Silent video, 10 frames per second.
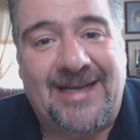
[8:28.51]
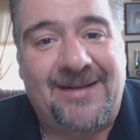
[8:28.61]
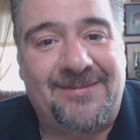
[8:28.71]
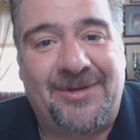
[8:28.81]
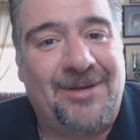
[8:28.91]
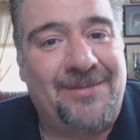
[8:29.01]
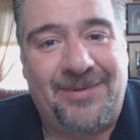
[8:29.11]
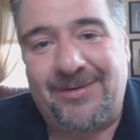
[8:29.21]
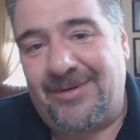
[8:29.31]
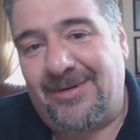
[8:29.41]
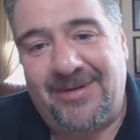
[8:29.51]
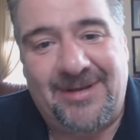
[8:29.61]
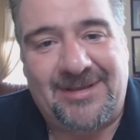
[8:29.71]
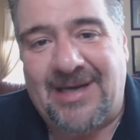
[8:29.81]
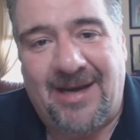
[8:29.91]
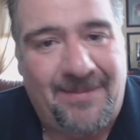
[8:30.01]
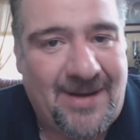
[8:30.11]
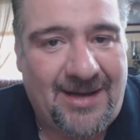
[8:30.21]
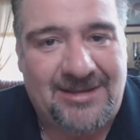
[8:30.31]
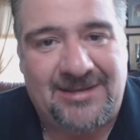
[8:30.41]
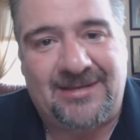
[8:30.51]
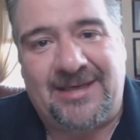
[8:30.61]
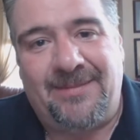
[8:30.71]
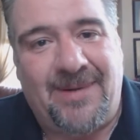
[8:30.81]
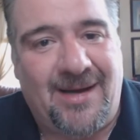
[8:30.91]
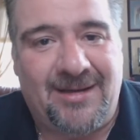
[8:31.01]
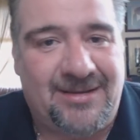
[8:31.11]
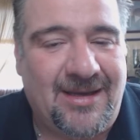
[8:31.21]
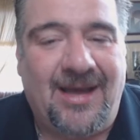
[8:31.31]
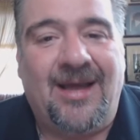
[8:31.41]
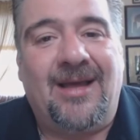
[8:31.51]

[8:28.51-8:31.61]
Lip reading: that computer, this iBox, Z-Box.